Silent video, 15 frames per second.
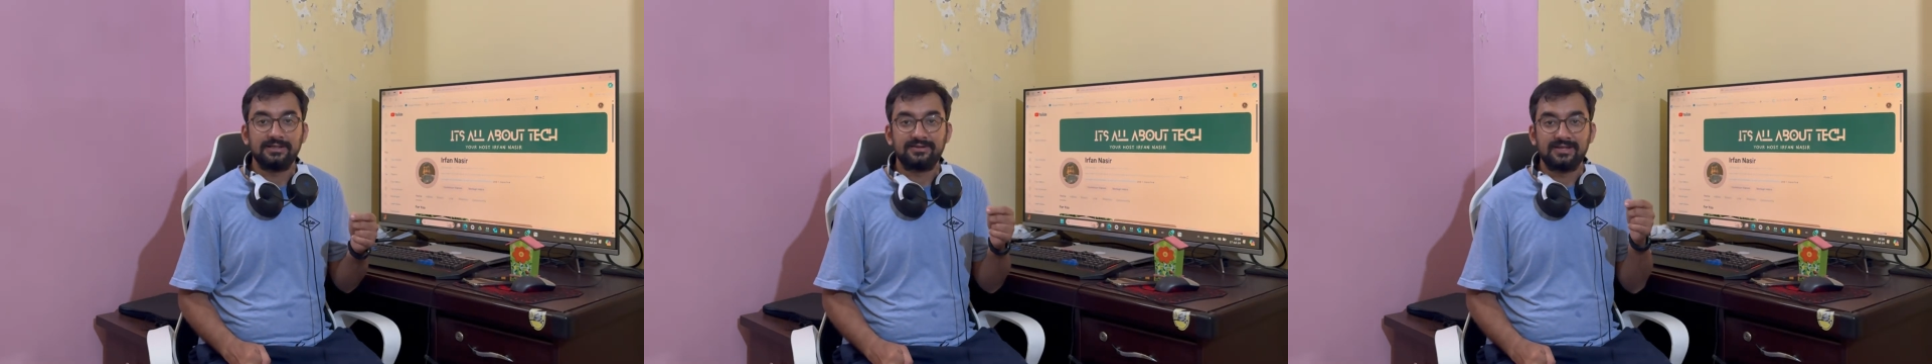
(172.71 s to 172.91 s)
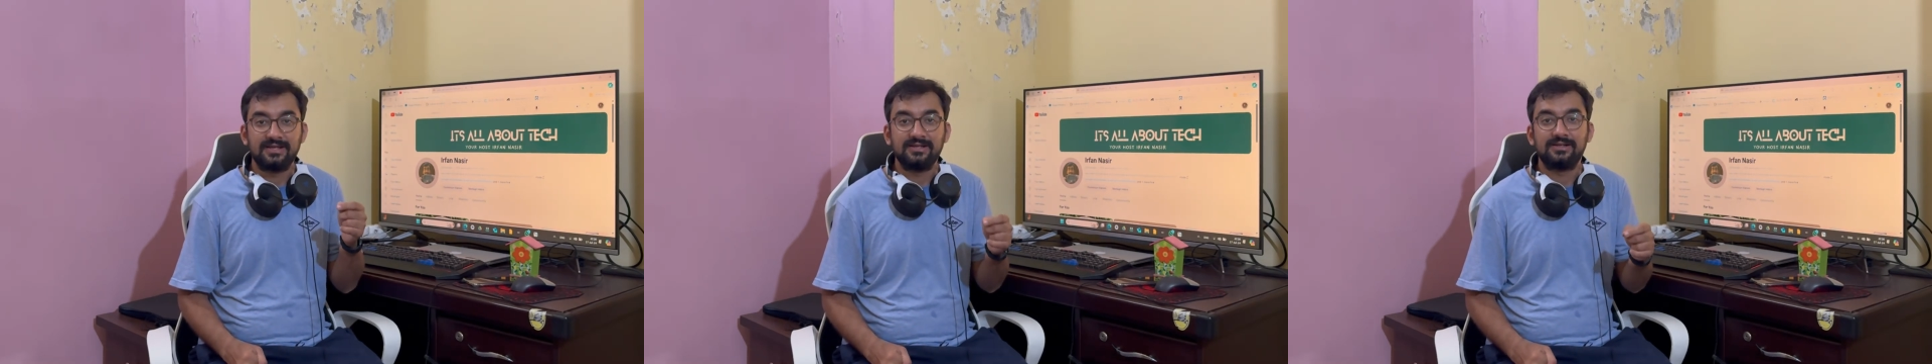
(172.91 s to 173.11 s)

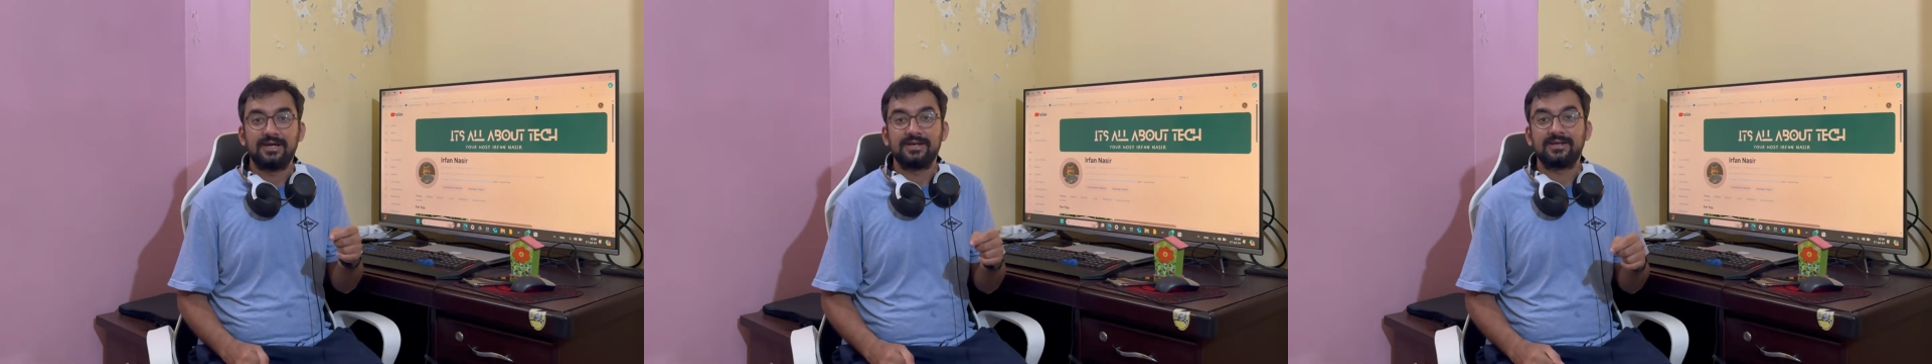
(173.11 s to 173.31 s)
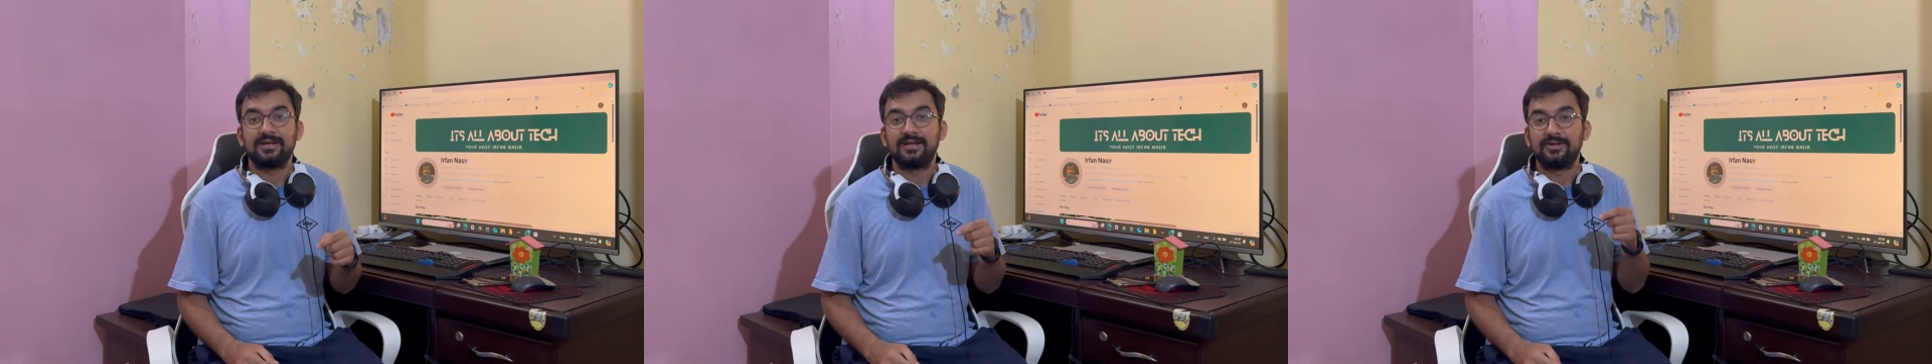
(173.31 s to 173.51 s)
thing
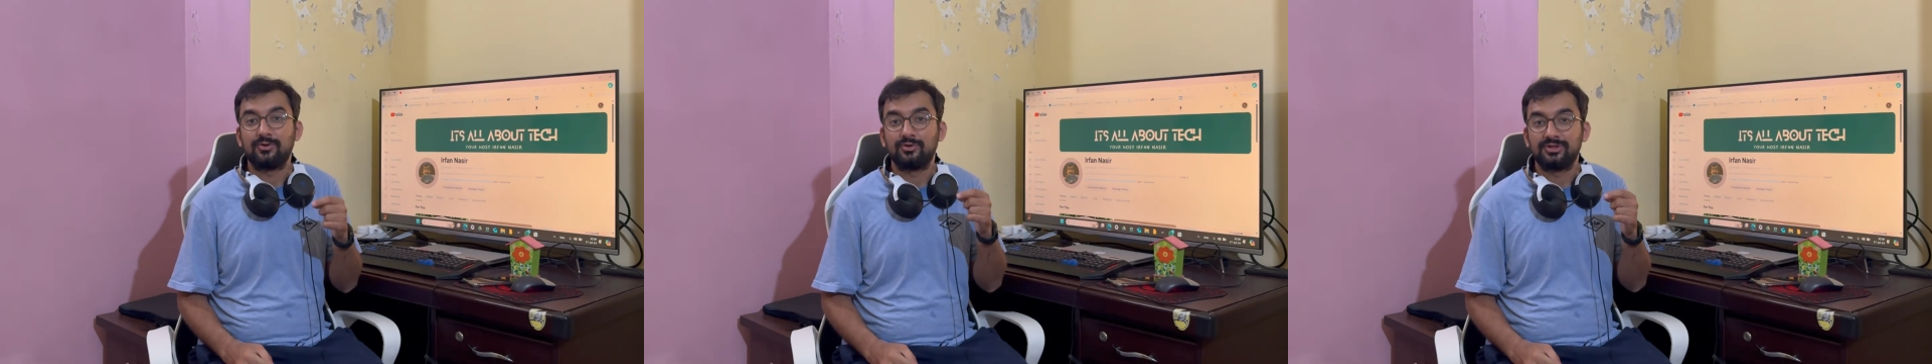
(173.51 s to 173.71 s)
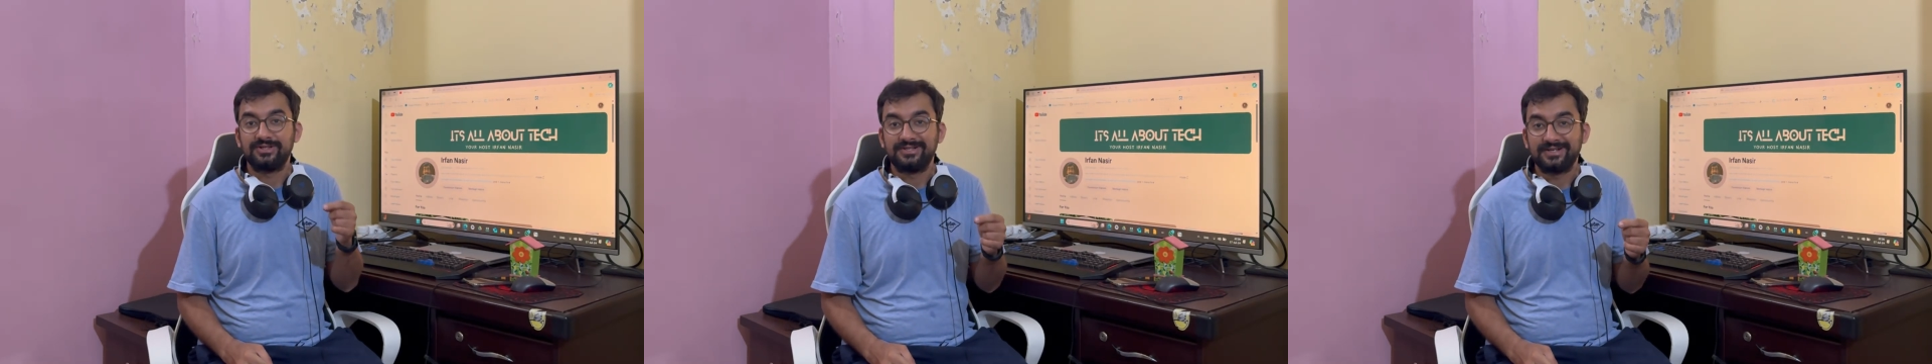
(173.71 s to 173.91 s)
like an
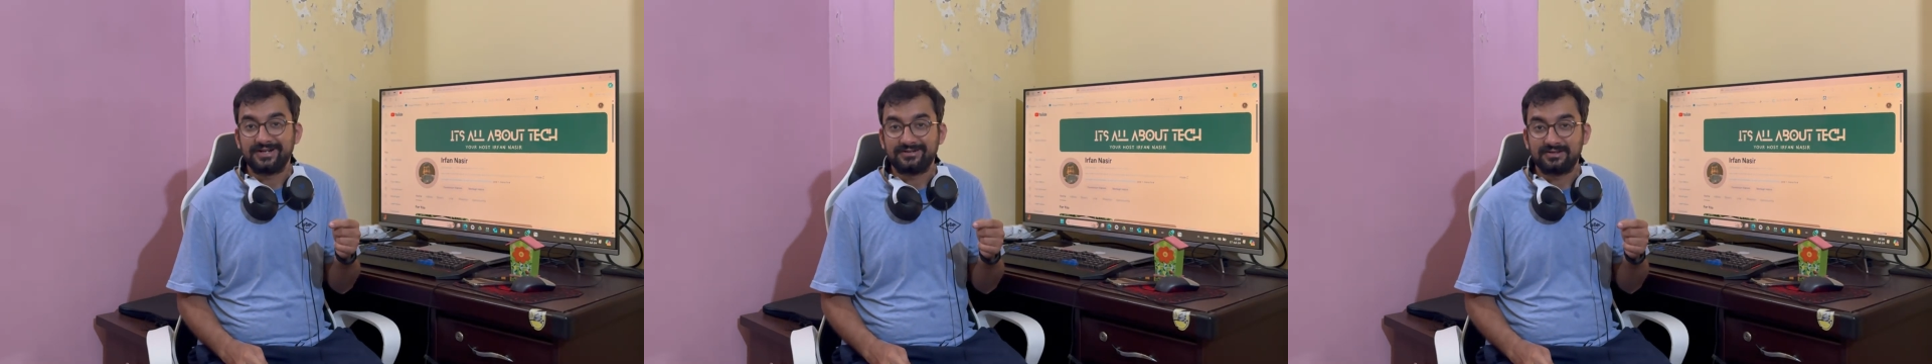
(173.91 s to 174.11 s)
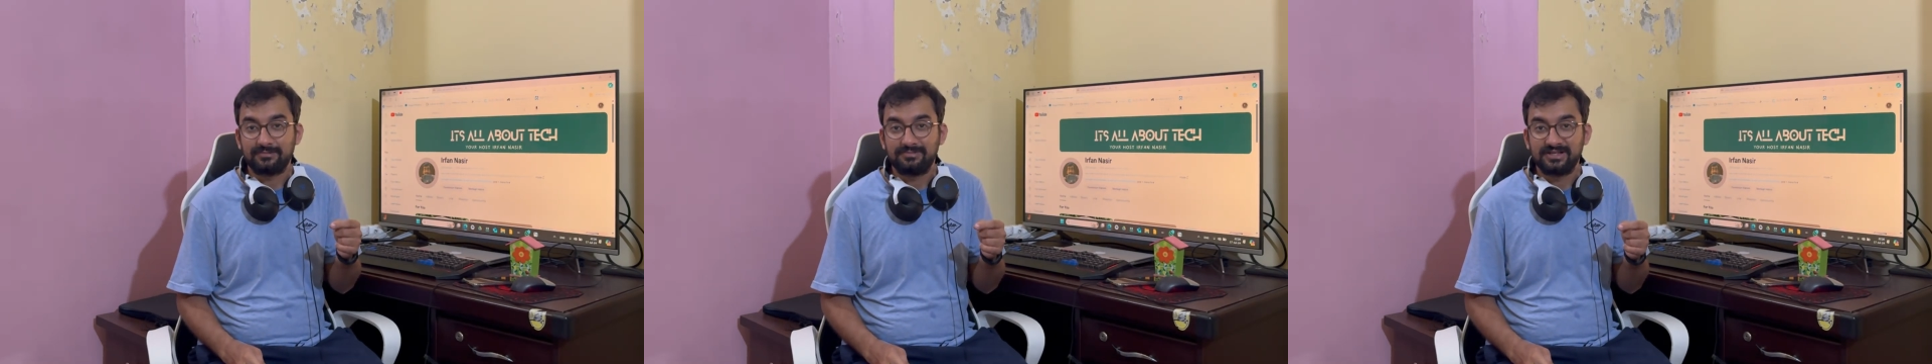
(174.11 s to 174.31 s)

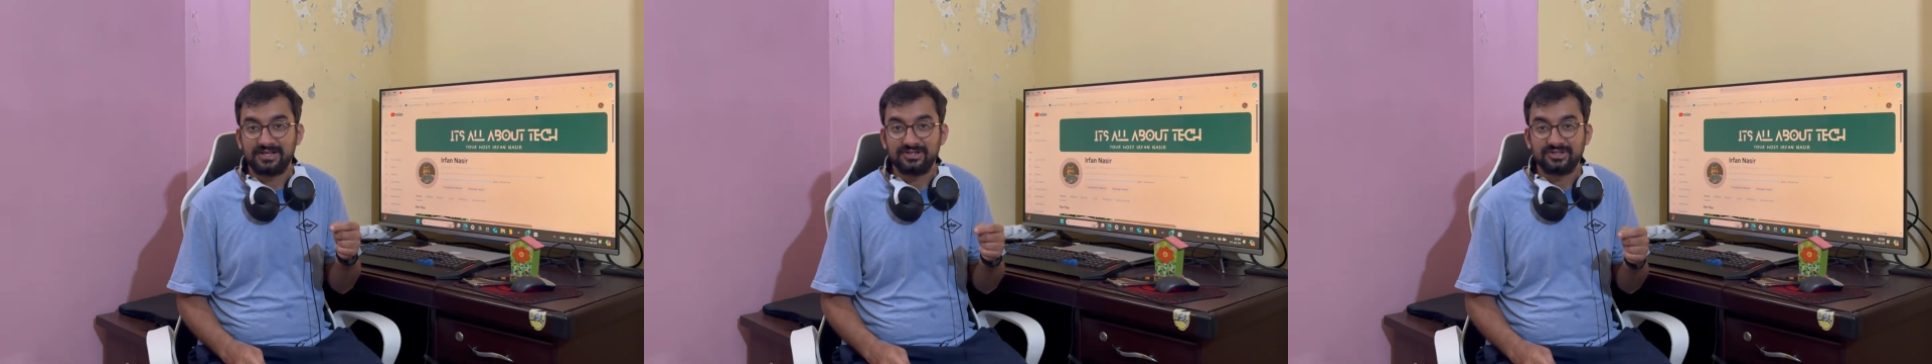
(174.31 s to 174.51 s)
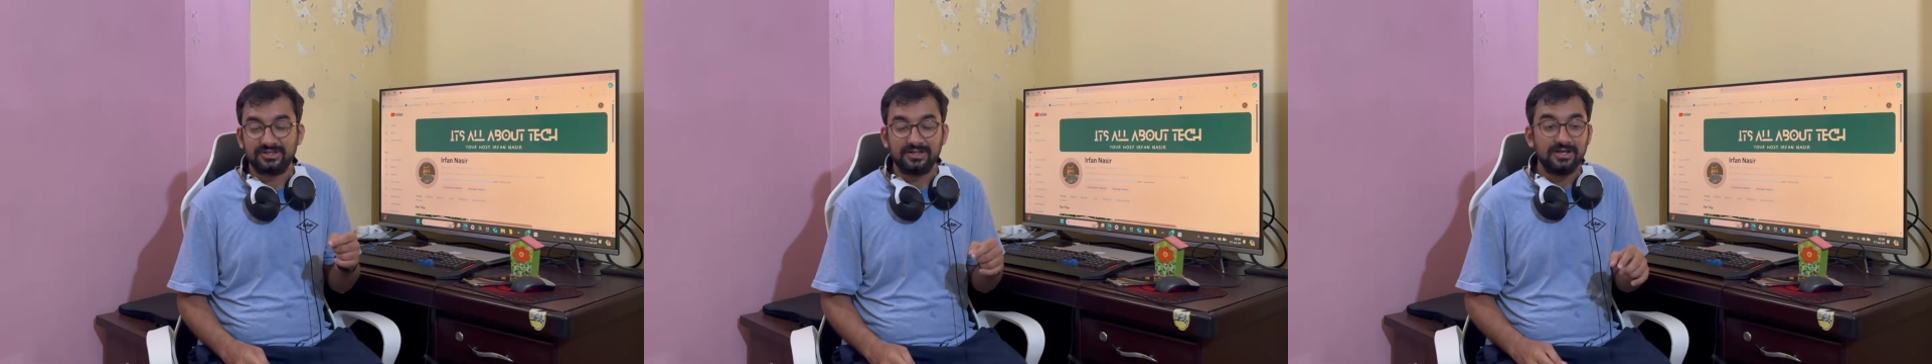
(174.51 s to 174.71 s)
authenticator
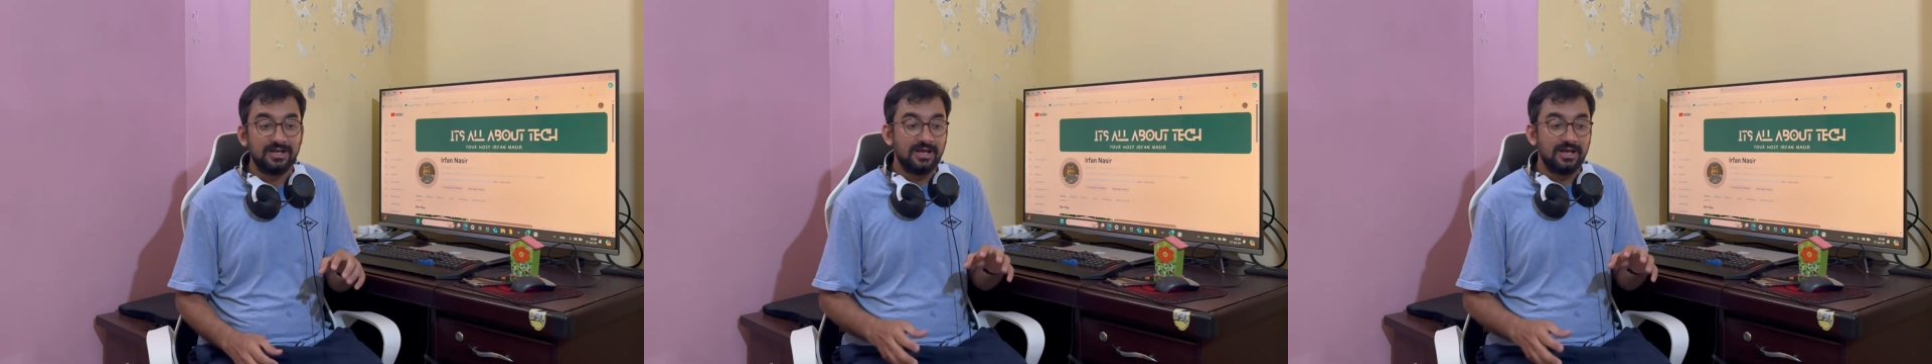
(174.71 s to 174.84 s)
application.